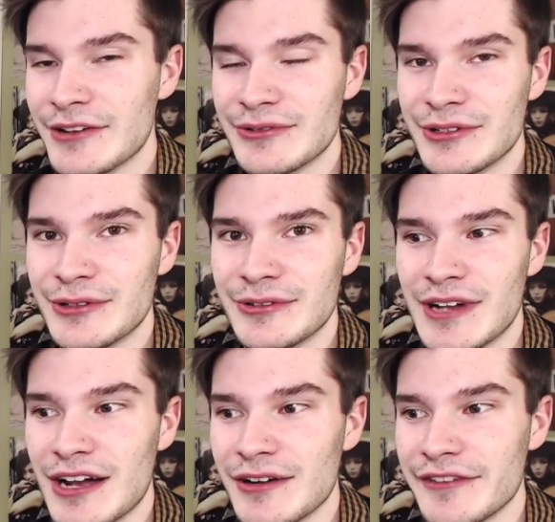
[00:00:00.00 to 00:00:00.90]
don't know
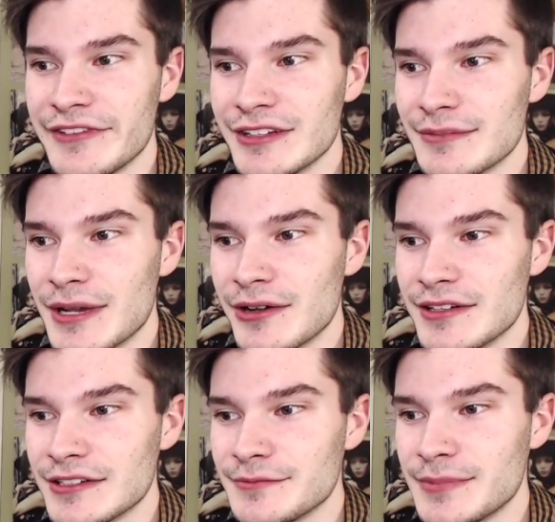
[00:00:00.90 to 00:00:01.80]
how I feel about
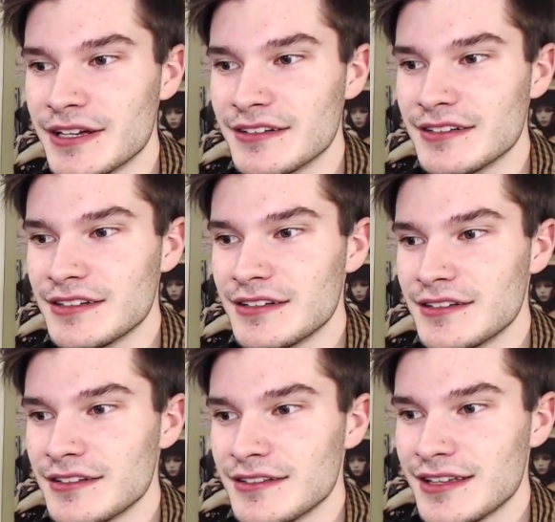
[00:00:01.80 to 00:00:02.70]
it, but
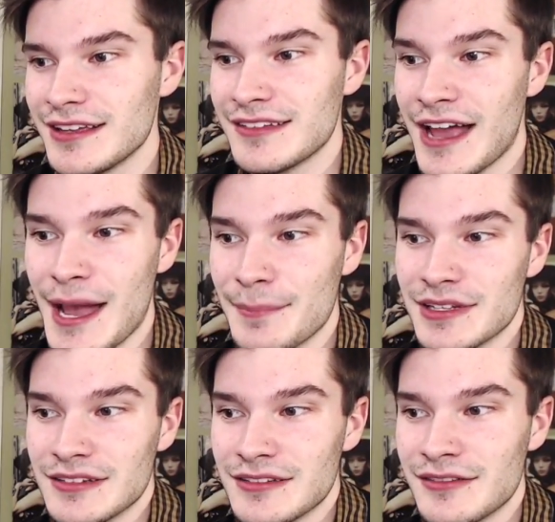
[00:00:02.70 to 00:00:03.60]
it
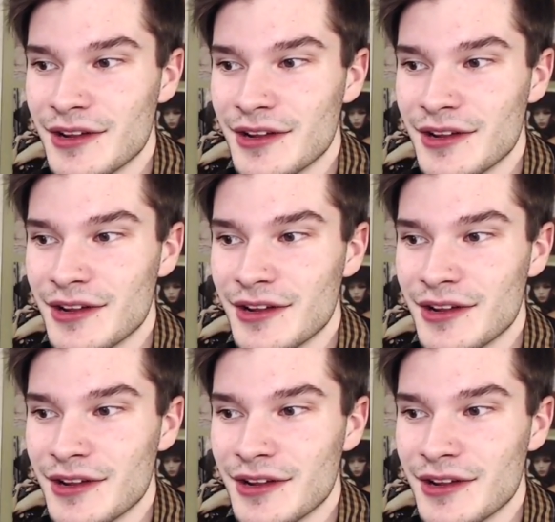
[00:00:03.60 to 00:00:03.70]
happened,